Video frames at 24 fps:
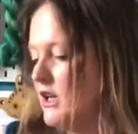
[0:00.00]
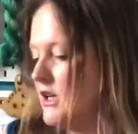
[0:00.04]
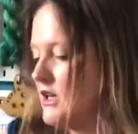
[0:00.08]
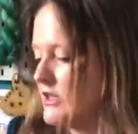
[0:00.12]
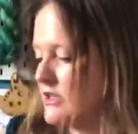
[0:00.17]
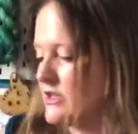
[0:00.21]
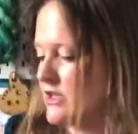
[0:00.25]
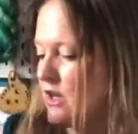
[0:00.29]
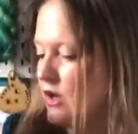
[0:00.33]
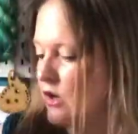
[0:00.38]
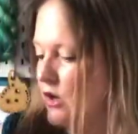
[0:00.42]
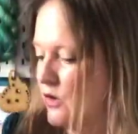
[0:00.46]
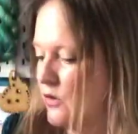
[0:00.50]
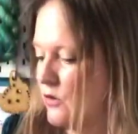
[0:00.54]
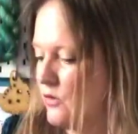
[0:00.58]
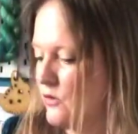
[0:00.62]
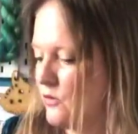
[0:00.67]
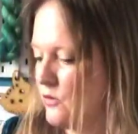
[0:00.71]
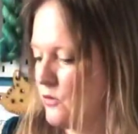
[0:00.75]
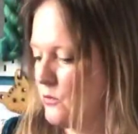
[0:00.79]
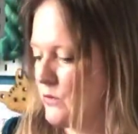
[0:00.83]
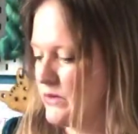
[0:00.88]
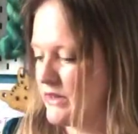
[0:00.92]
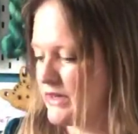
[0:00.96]
So
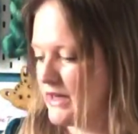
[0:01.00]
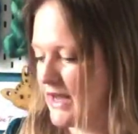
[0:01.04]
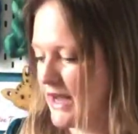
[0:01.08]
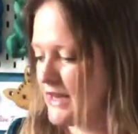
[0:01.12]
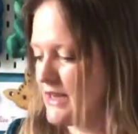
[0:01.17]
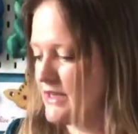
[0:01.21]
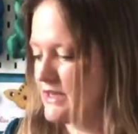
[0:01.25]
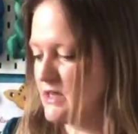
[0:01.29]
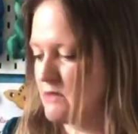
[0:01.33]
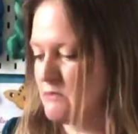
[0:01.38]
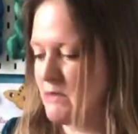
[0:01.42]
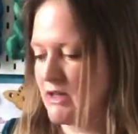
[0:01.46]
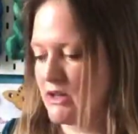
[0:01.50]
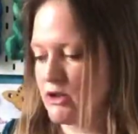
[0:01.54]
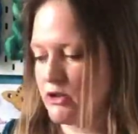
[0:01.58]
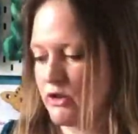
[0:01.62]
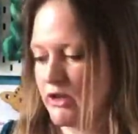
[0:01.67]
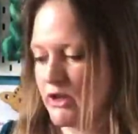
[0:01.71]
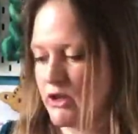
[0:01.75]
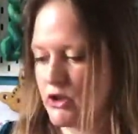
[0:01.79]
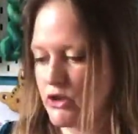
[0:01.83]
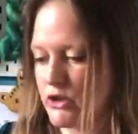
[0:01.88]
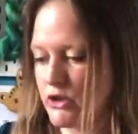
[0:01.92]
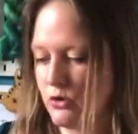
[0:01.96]
with an
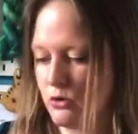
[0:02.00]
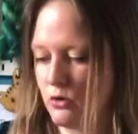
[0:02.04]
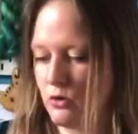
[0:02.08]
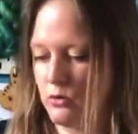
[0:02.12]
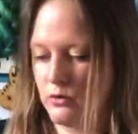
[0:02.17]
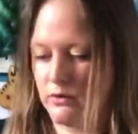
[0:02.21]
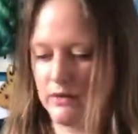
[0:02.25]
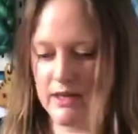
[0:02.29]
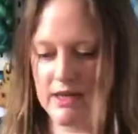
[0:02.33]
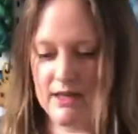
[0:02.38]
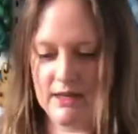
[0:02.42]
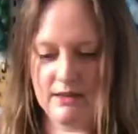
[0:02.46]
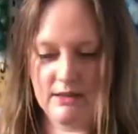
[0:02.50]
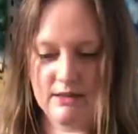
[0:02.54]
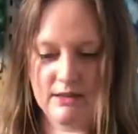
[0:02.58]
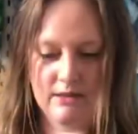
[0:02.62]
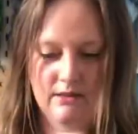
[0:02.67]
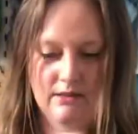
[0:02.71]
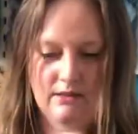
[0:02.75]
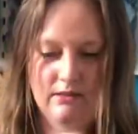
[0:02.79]
asymmetric shawl, these